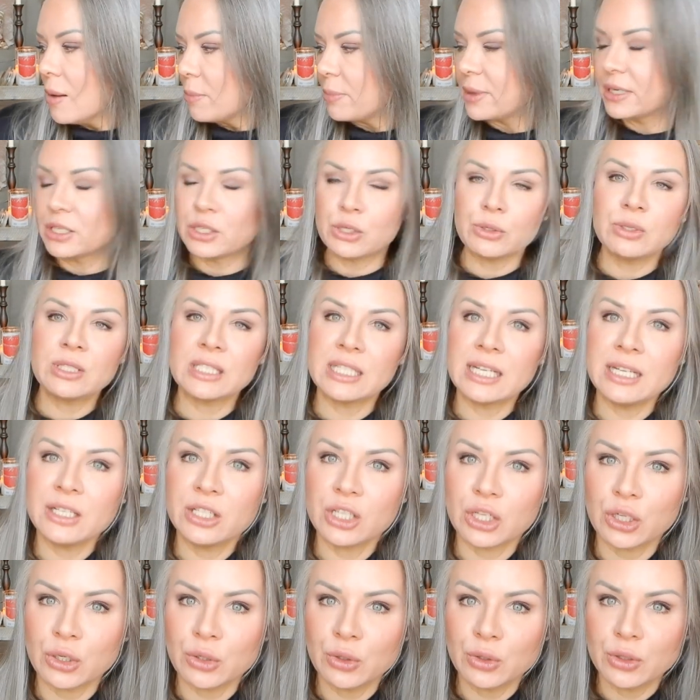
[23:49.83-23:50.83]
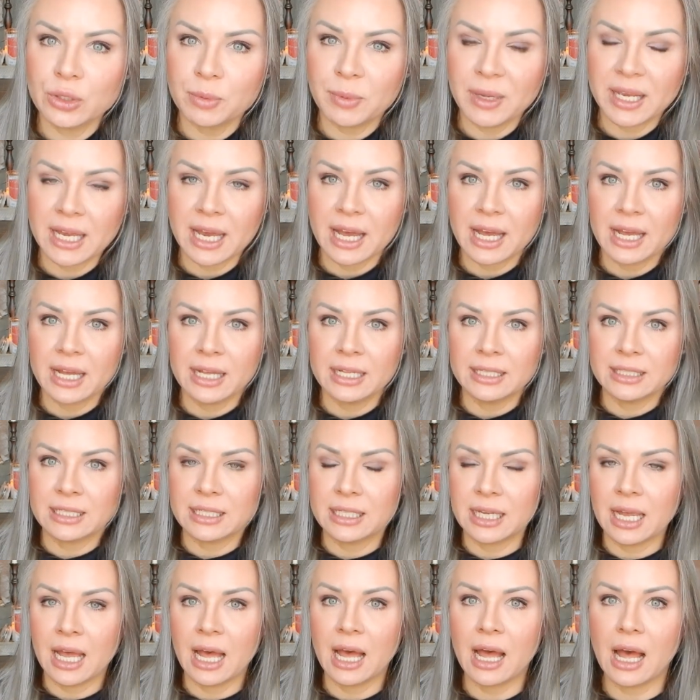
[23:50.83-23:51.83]
But do stay tuned
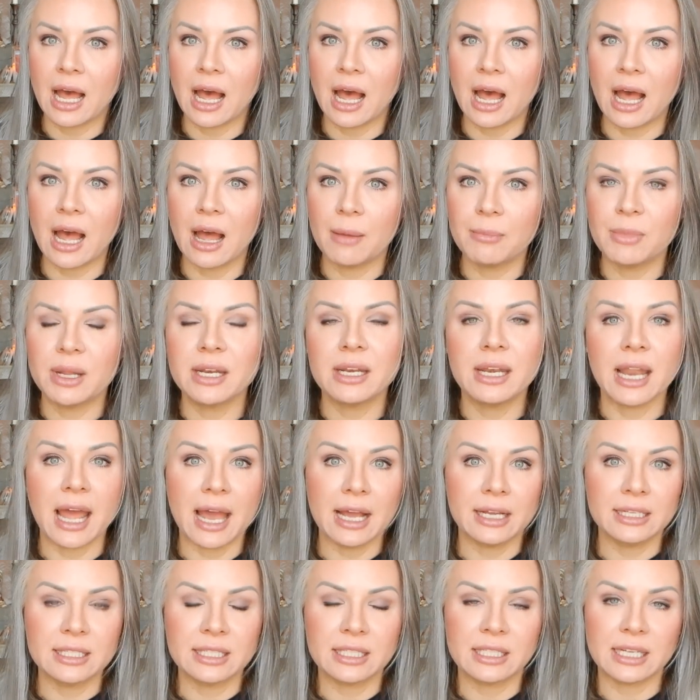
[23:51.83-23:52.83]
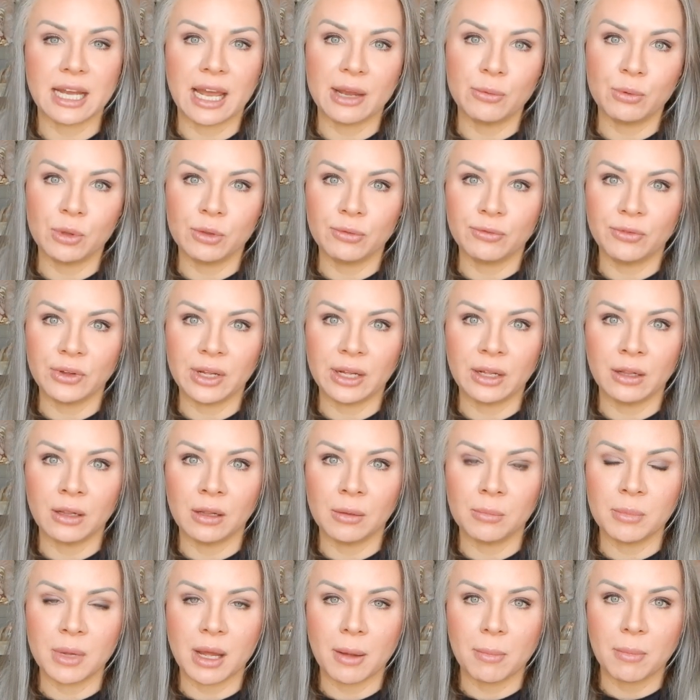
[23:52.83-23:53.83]
because um, next I will
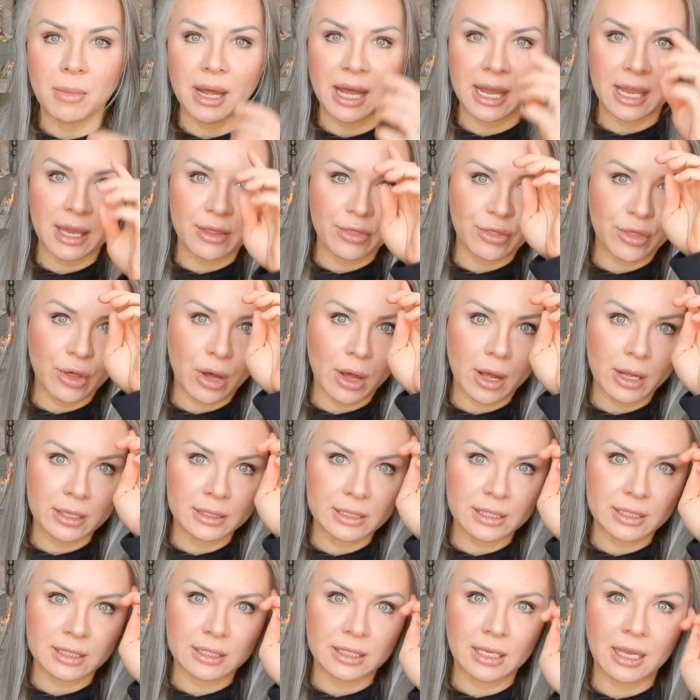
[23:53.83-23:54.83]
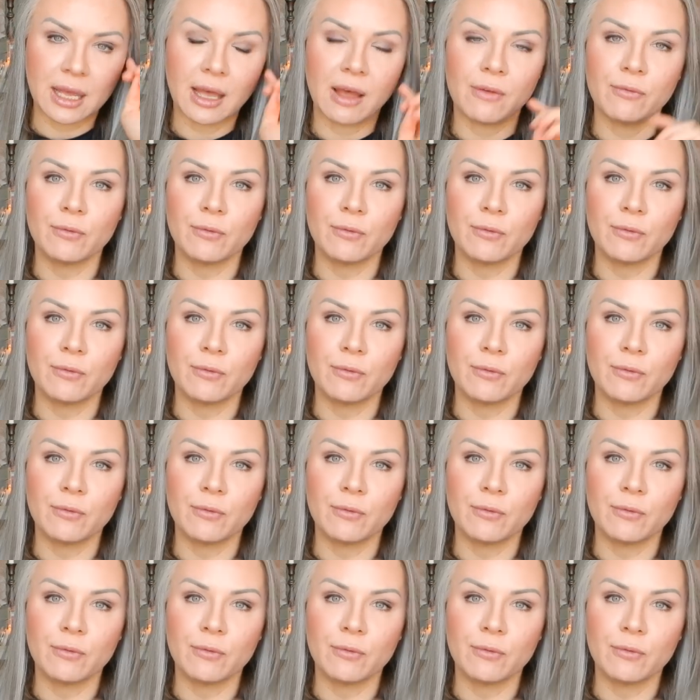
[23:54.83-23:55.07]
film my thoughts,